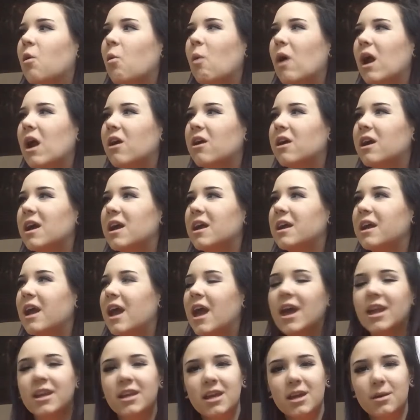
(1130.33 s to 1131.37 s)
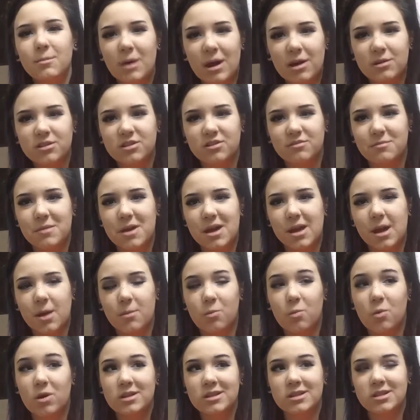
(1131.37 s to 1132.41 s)
Wearing any amount of
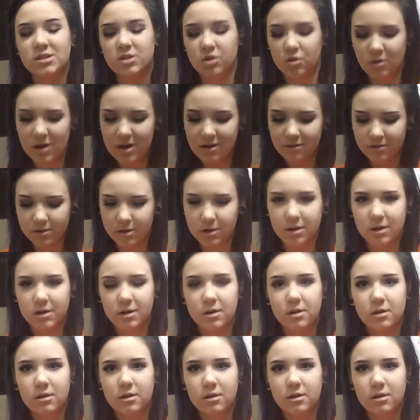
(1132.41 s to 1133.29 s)
makeup whatsoever.